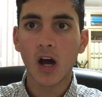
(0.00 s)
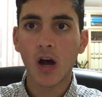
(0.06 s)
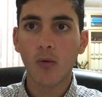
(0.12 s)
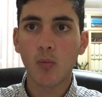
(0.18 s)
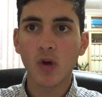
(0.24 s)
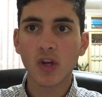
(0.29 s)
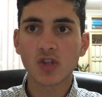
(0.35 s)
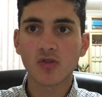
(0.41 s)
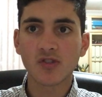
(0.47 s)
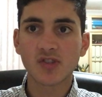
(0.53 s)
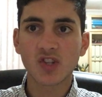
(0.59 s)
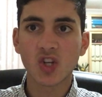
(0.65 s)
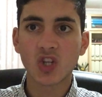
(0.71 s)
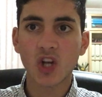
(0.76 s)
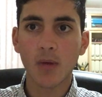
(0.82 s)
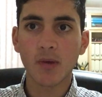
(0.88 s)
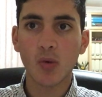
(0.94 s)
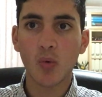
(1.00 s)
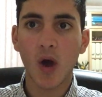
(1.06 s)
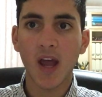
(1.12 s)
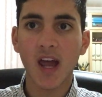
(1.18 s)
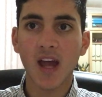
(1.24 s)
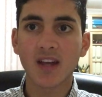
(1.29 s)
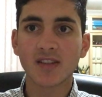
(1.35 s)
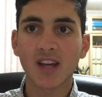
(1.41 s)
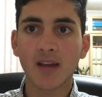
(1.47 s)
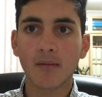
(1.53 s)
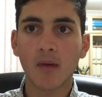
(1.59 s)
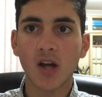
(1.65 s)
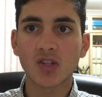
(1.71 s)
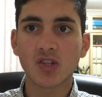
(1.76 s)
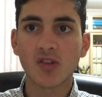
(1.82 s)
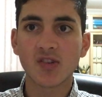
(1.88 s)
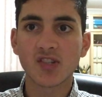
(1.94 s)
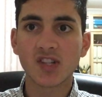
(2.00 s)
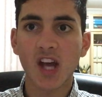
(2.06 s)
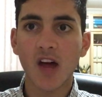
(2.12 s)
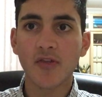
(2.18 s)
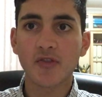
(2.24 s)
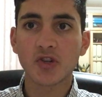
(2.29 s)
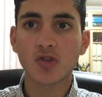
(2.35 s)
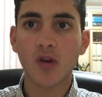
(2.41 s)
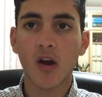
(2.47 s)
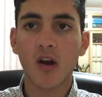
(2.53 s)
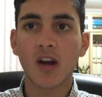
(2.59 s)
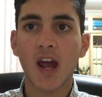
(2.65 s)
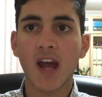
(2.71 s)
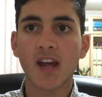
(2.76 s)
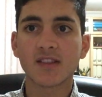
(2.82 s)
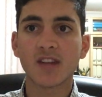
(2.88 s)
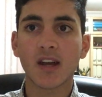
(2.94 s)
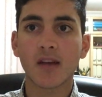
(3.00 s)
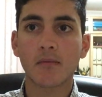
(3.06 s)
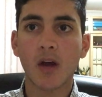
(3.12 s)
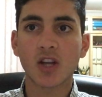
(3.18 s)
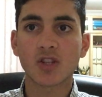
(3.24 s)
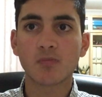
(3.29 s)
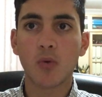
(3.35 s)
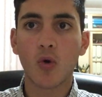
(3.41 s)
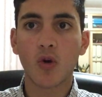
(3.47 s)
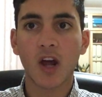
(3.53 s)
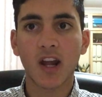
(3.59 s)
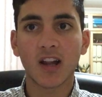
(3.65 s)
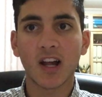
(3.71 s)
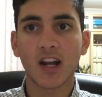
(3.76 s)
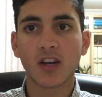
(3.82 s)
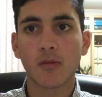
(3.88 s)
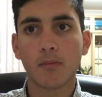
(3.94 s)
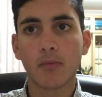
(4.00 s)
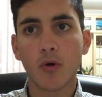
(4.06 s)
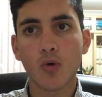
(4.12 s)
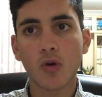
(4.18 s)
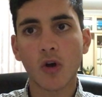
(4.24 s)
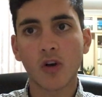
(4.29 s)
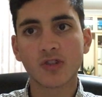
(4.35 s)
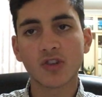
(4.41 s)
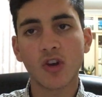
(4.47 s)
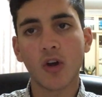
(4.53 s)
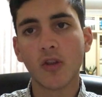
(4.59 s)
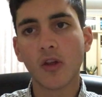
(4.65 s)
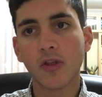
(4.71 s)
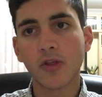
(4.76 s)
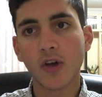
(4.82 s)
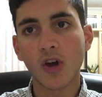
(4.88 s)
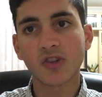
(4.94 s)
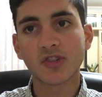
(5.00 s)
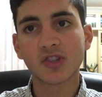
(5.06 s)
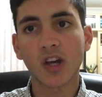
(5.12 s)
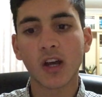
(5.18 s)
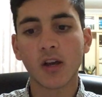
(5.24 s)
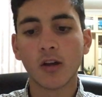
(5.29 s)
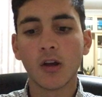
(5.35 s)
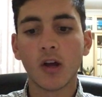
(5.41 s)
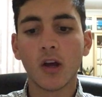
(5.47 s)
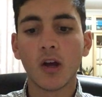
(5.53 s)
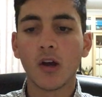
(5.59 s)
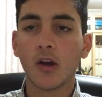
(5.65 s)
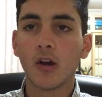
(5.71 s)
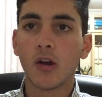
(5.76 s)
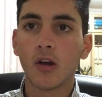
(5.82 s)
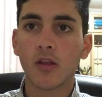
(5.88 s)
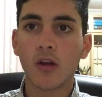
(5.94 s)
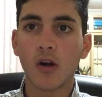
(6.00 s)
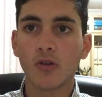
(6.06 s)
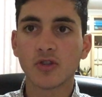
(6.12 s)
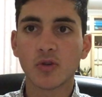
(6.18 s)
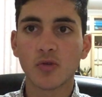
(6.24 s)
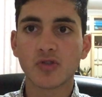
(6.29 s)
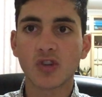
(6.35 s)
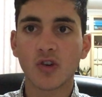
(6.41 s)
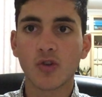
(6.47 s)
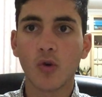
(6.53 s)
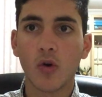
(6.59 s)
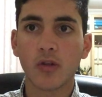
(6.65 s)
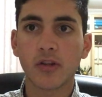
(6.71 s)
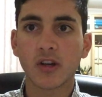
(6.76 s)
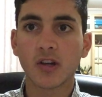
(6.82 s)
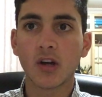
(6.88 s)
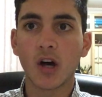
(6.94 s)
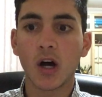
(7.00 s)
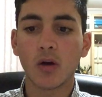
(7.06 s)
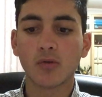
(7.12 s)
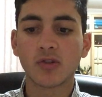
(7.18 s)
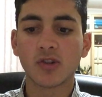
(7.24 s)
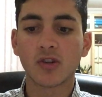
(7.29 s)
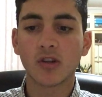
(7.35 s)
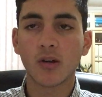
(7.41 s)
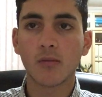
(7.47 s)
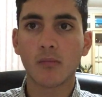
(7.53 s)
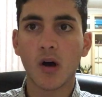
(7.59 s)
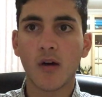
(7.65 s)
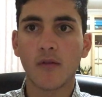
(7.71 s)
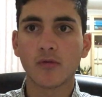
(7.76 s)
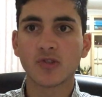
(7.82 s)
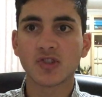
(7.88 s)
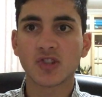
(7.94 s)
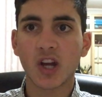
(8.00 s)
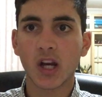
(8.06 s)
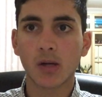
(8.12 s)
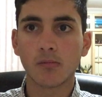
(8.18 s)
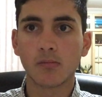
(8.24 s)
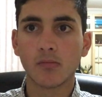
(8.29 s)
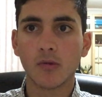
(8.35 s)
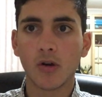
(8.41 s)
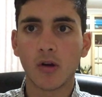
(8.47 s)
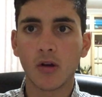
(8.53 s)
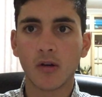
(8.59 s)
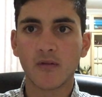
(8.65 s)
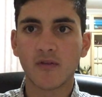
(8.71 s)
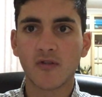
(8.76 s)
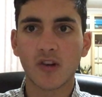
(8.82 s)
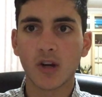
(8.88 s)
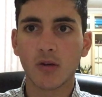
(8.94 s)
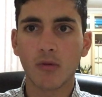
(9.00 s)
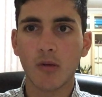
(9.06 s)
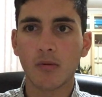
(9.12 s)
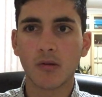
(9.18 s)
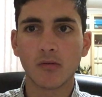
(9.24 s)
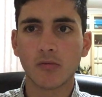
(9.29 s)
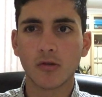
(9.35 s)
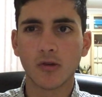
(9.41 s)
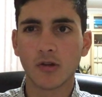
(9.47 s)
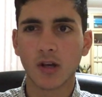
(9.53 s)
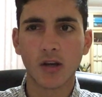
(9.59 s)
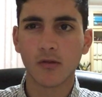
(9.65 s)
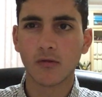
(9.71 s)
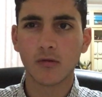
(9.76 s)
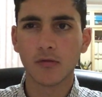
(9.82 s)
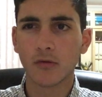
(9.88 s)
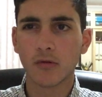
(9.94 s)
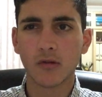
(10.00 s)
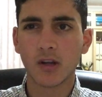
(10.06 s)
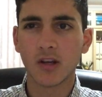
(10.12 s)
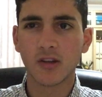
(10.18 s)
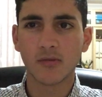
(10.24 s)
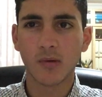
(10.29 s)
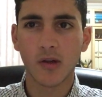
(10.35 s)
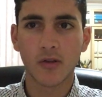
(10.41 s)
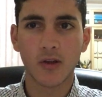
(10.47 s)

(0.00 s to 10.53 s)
which was the WA Anzac match, and the South Australian Anzac match, Port Adelaide and Bulldogs, on the Thursday. There was also North and Carlton at Marvel Stadium on free-to-air, but who cares about